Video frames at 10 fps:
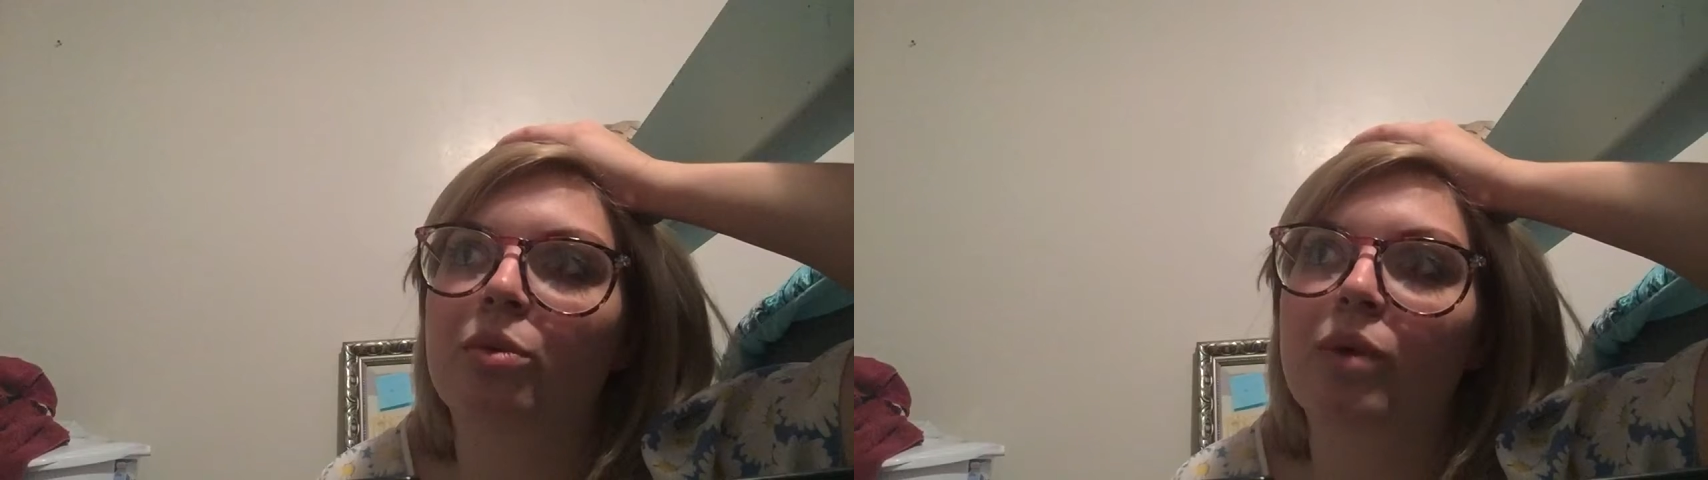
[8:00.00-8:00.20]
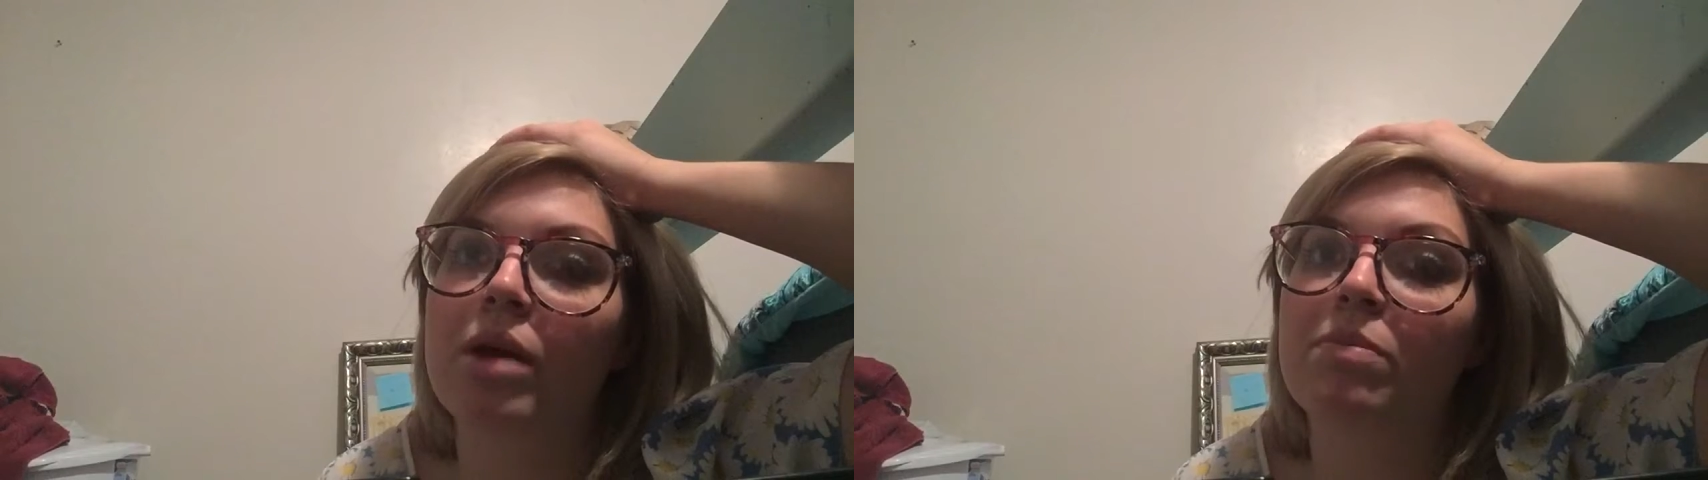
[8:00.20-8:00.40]

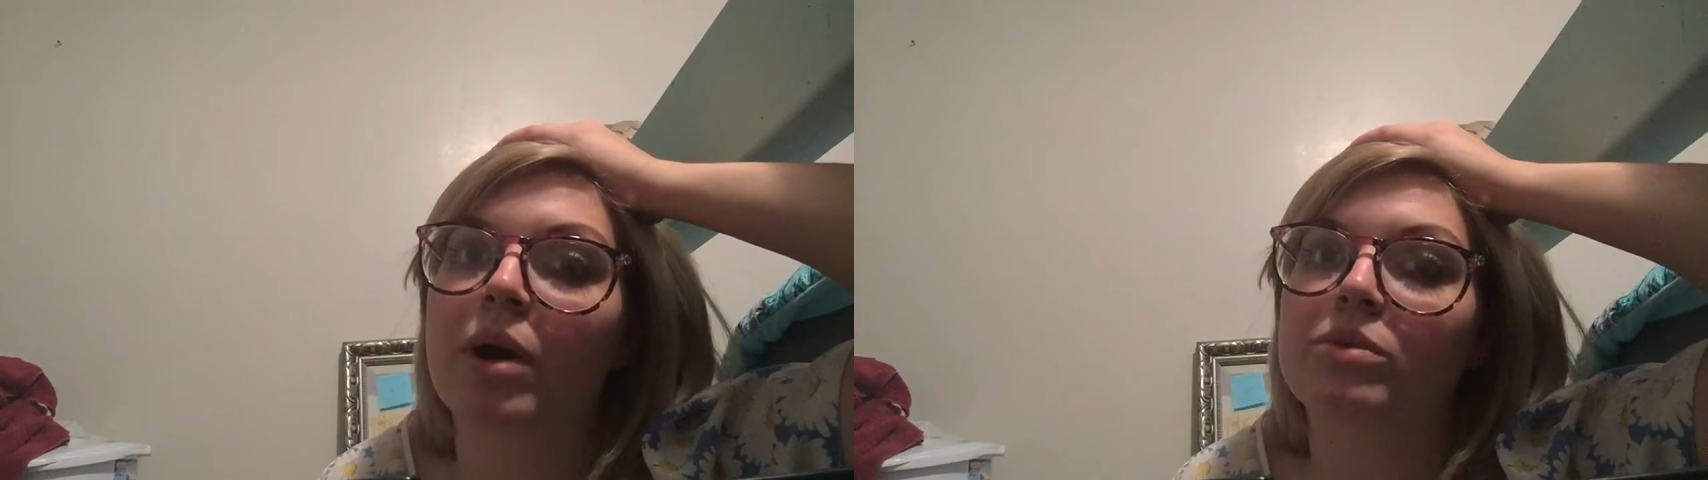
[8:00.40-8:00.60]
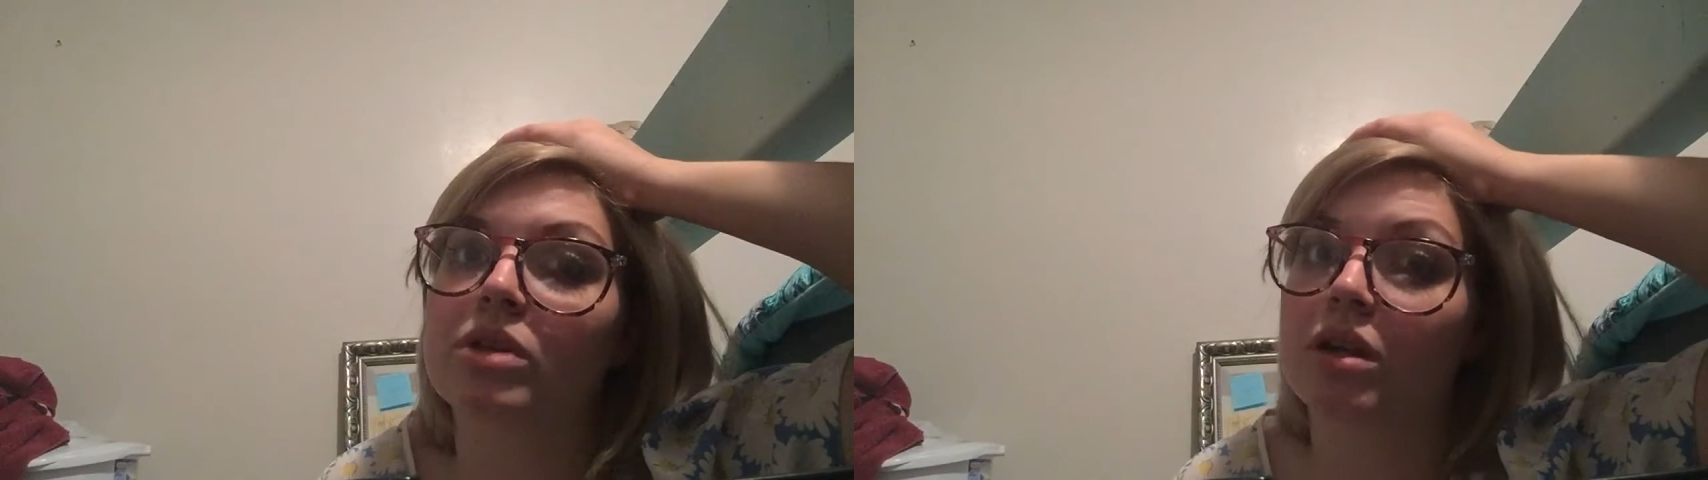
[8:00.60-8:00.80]
the rape
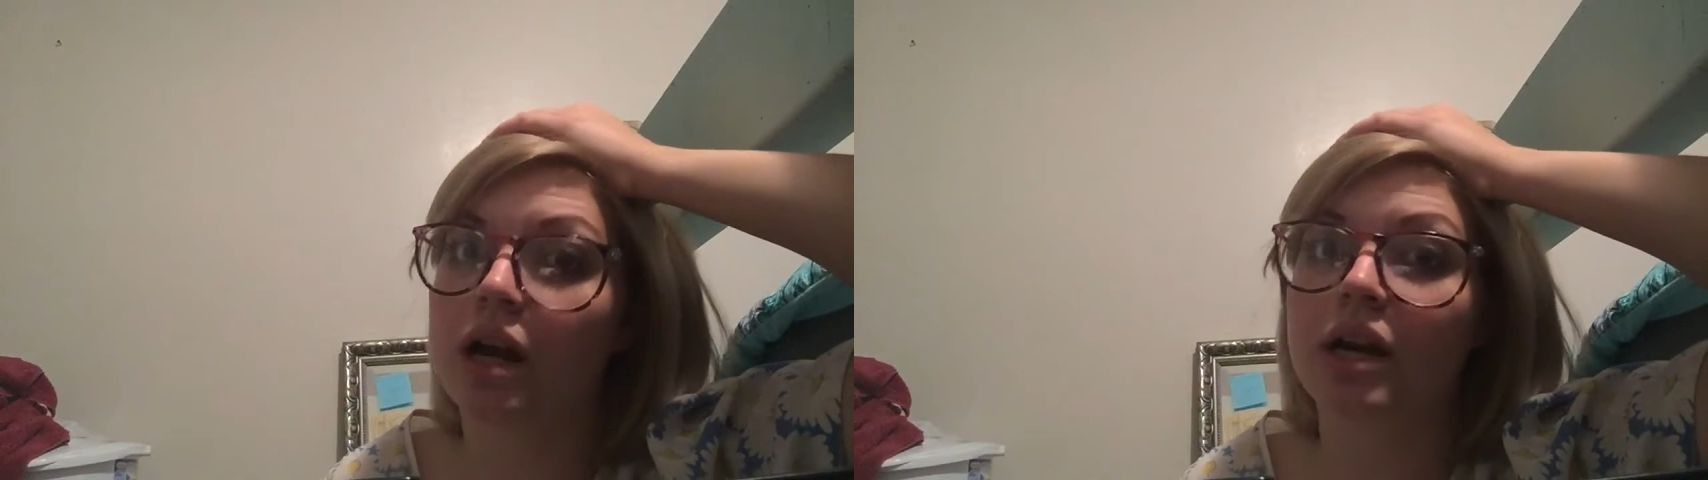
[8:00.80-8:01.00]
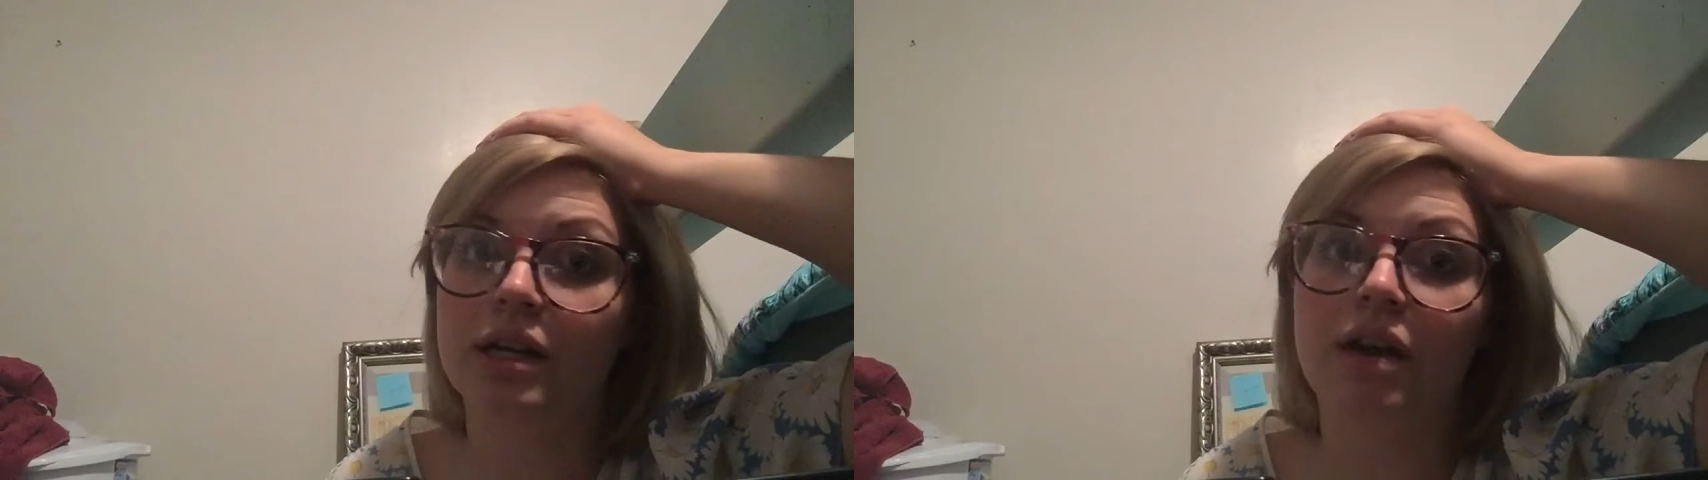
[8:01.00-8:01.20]
part was already
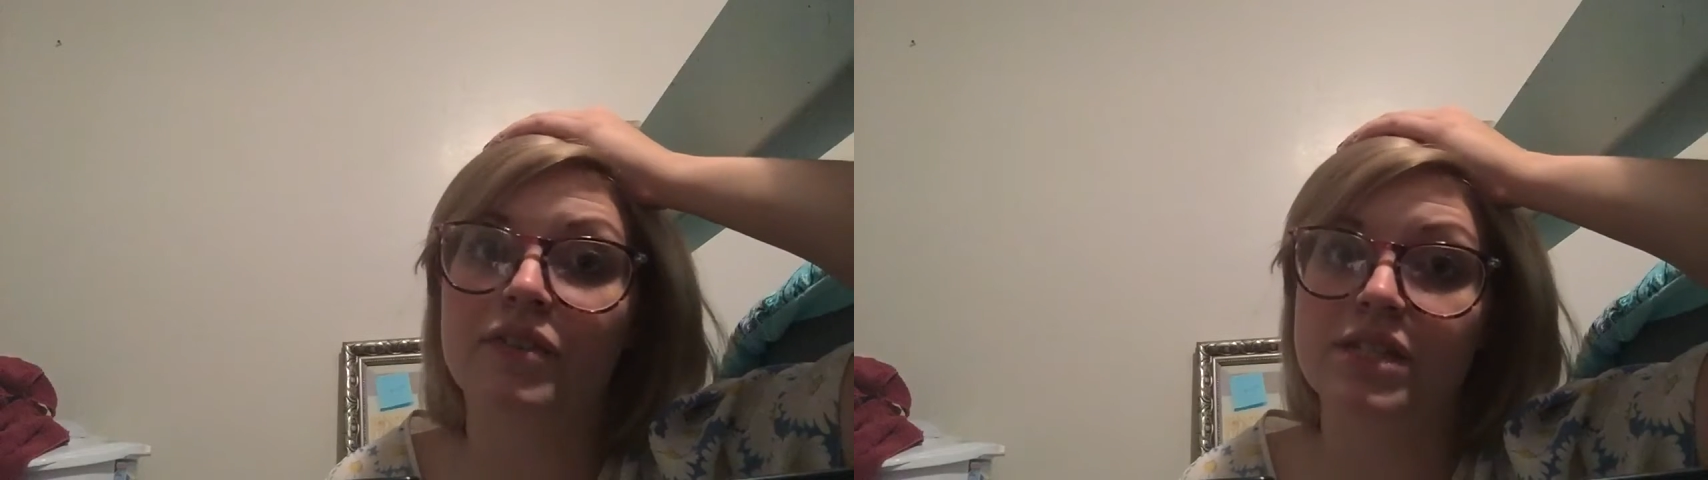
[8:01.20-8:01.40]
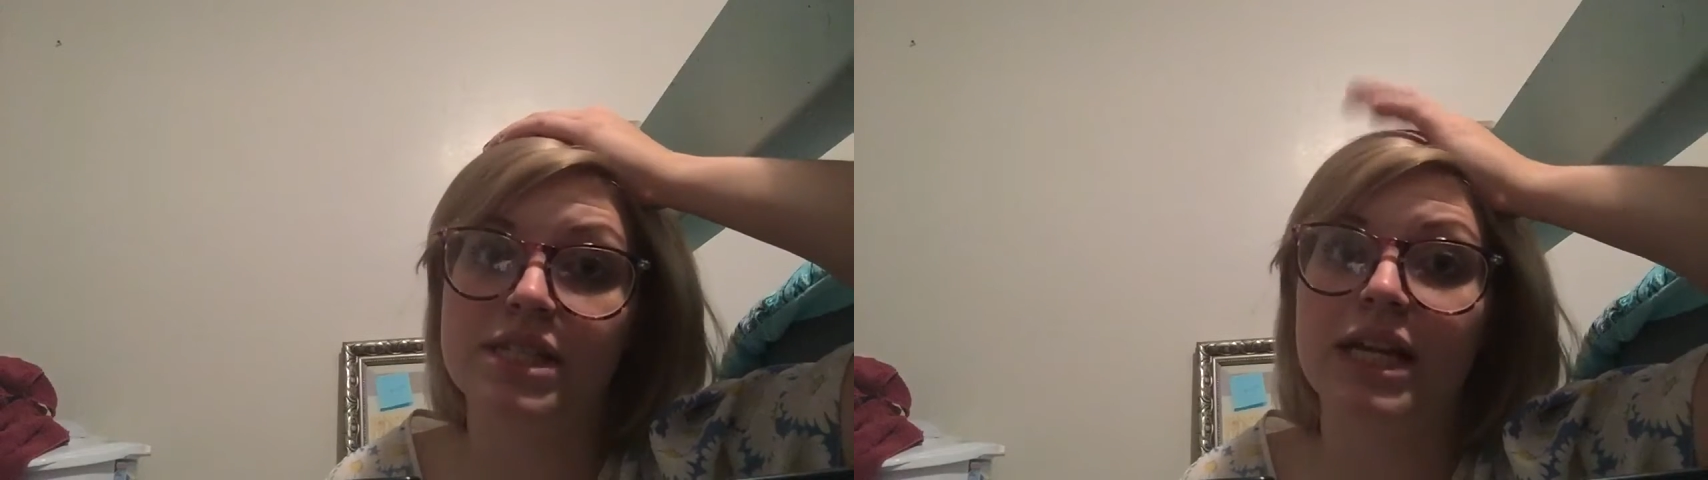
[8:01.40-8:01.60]
hard
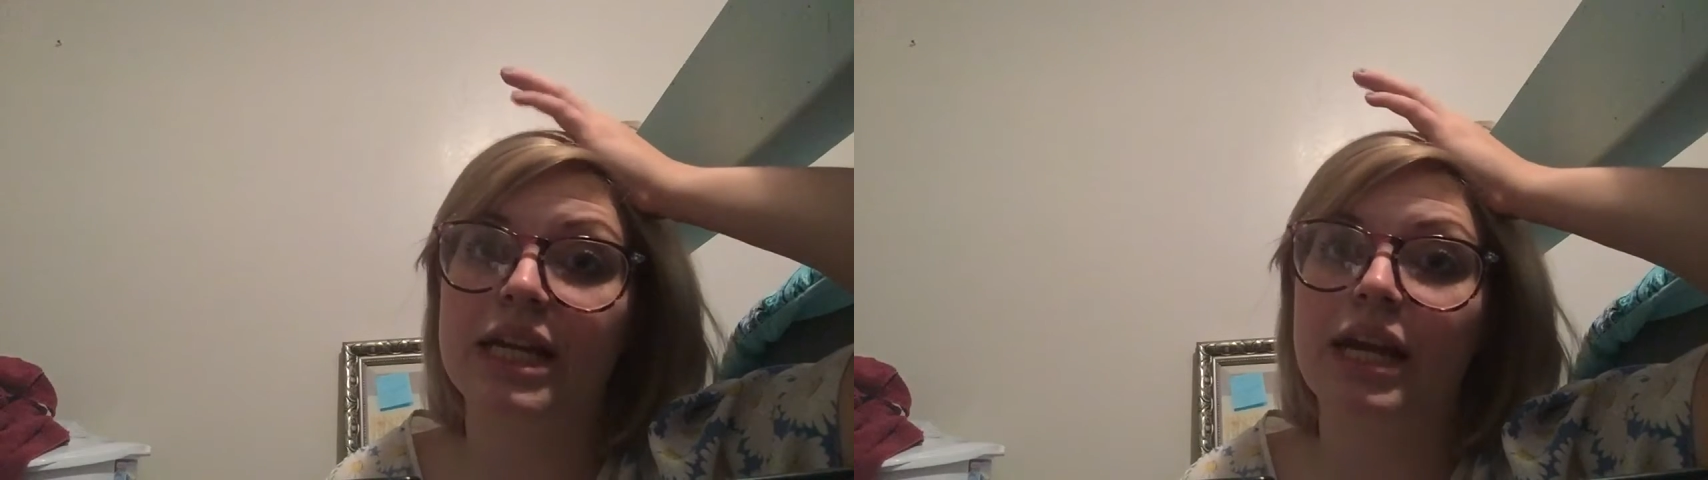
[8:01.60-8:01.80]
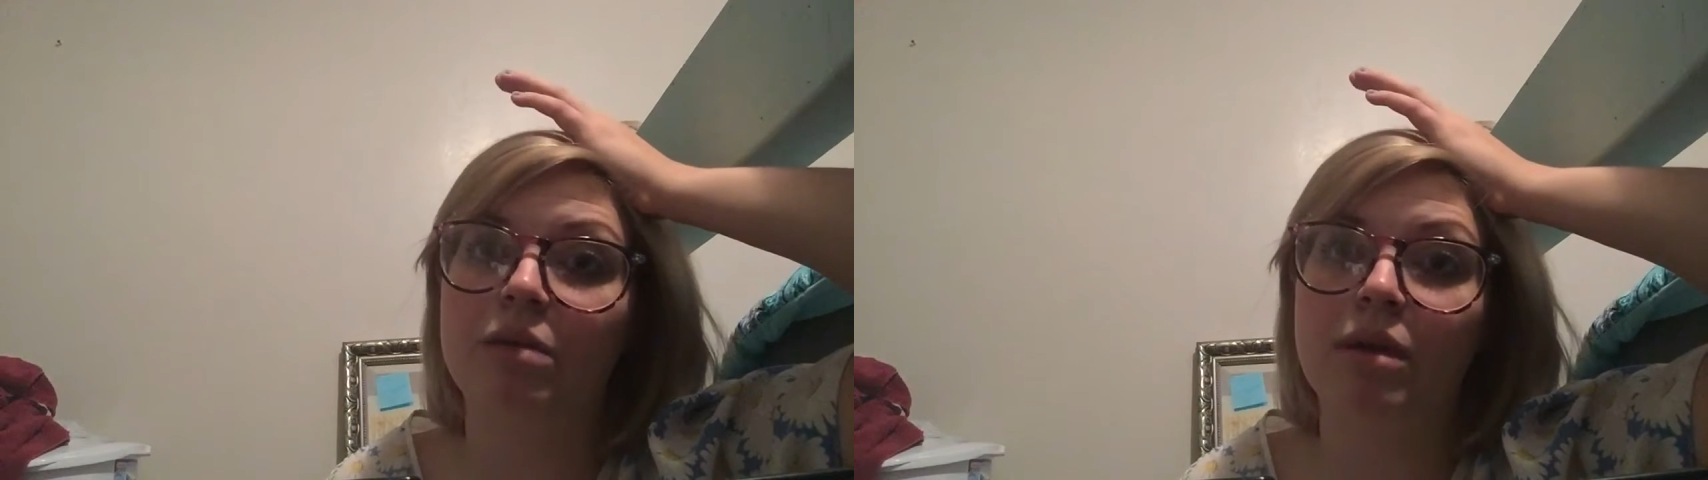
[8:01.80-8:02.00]
enough and sickening.